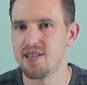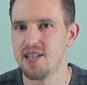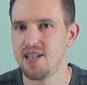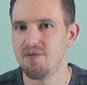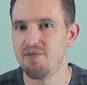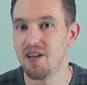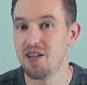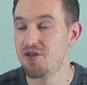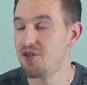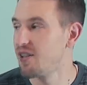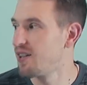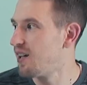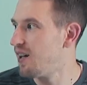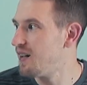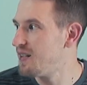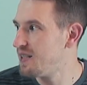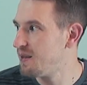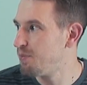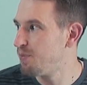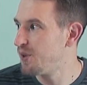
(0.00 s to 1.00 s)
The adventure
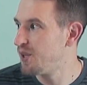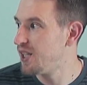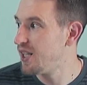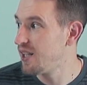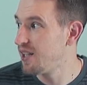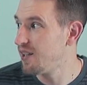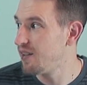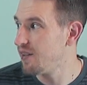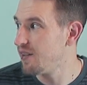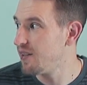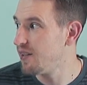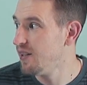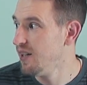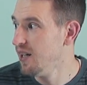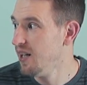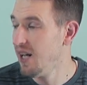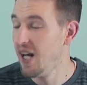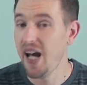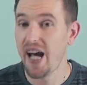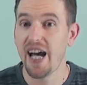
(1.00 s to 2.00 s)
cards in
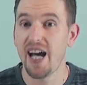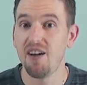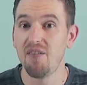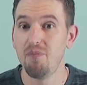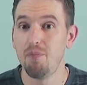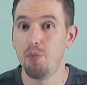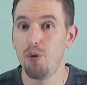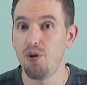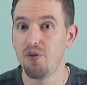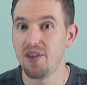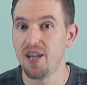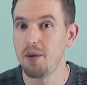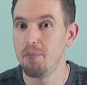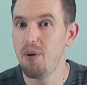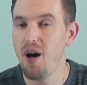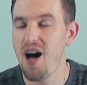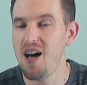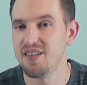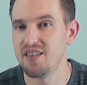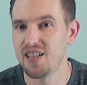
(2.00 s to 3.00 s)
particular have both a
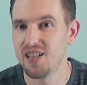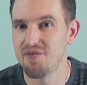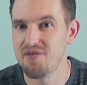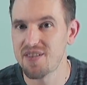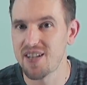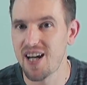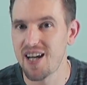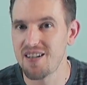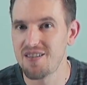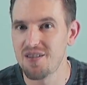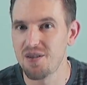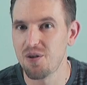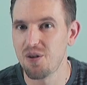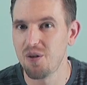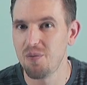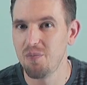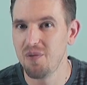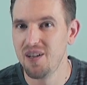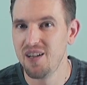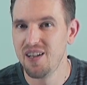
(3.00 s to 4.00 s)
positive side to
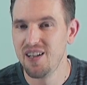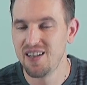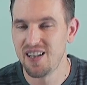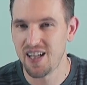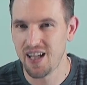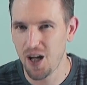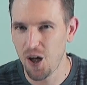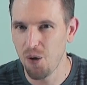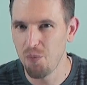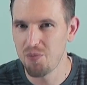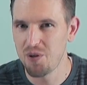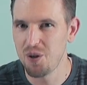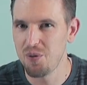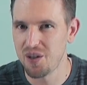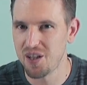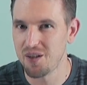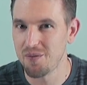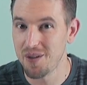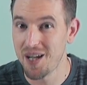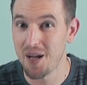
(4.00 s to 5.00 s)
them that help you
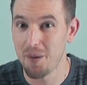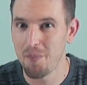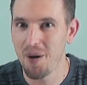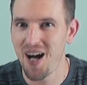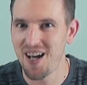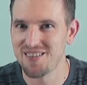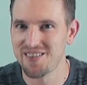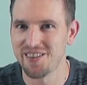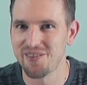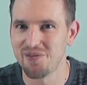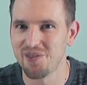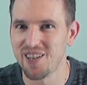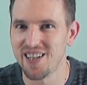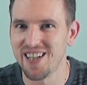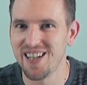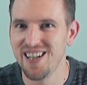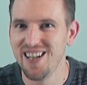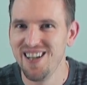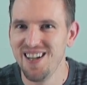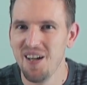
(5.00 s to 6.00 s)
in a positive
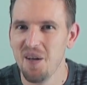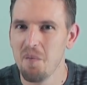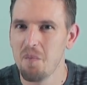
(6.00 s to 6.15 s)
way,